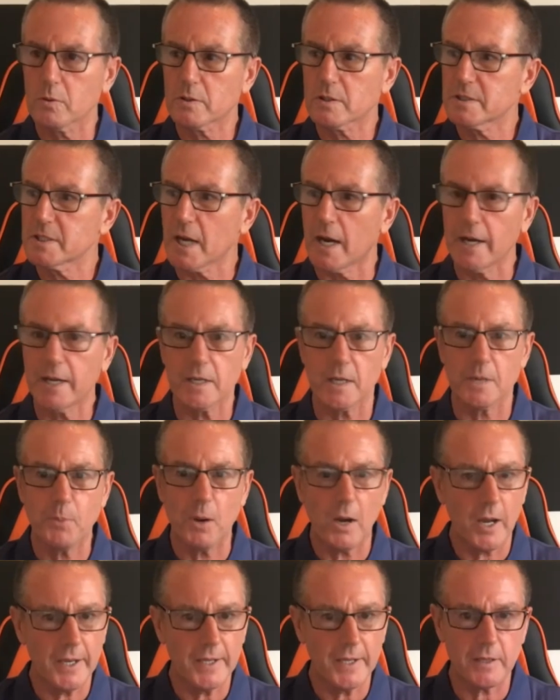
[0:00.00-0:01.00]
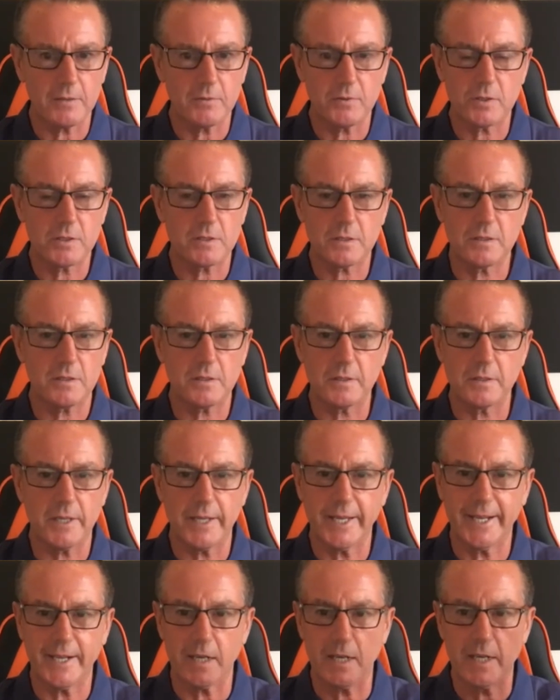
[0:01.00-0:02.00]
was dying to buy.
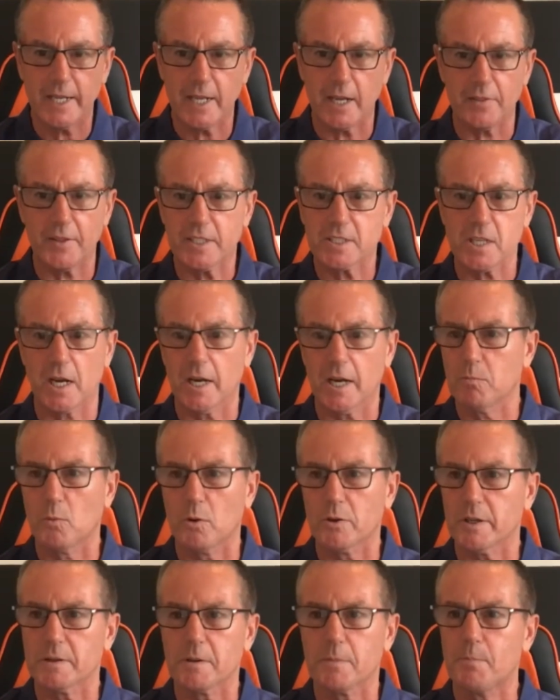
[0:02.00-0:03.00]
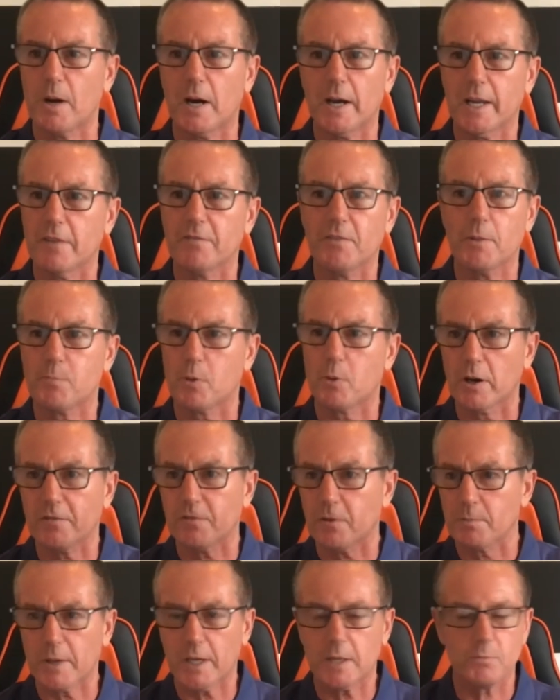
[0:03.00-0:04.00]
Italy at the time wanted to buy everybody
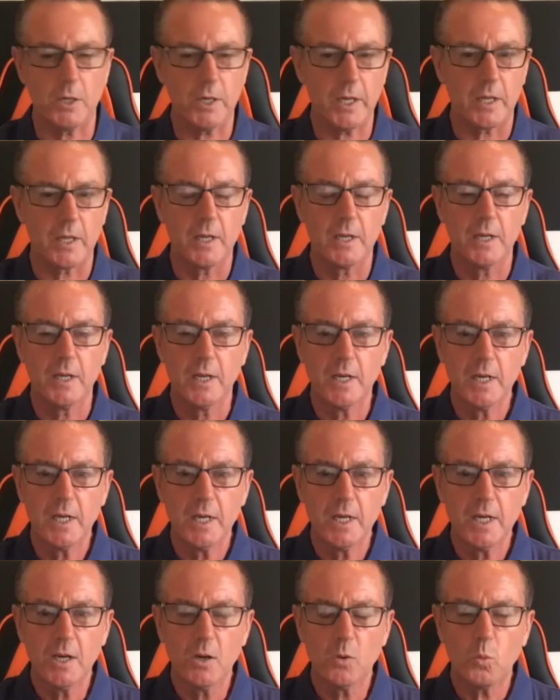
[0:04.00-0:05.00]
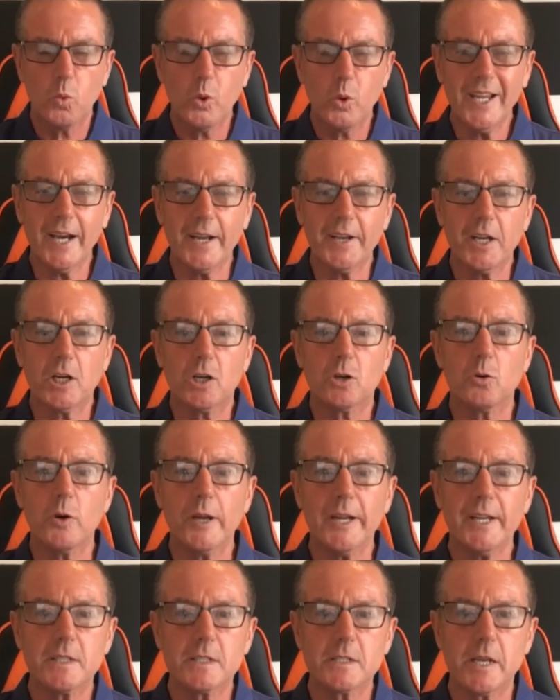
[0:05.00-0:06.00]
for big money. We had a
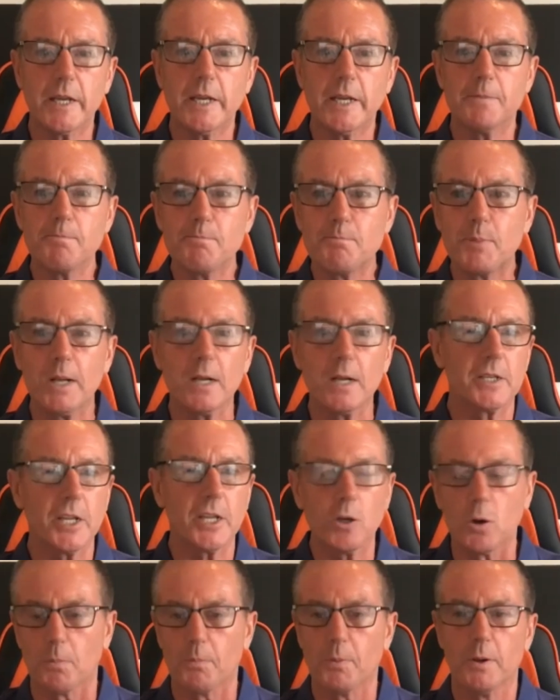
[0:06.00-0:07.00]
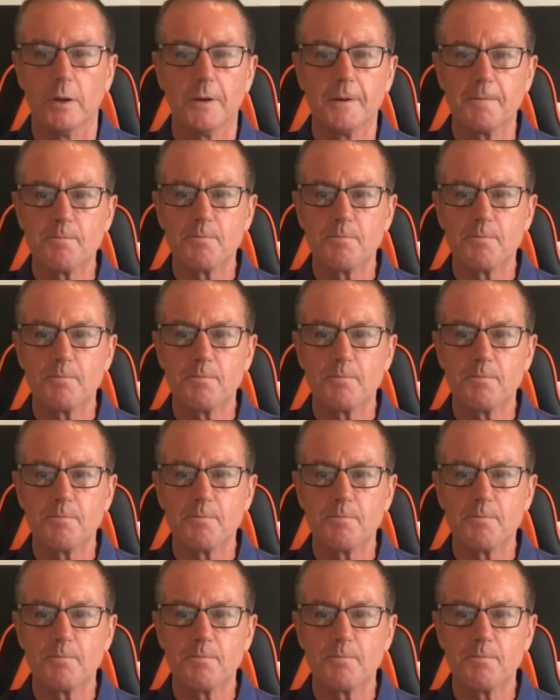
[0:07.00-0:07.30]
great team building up.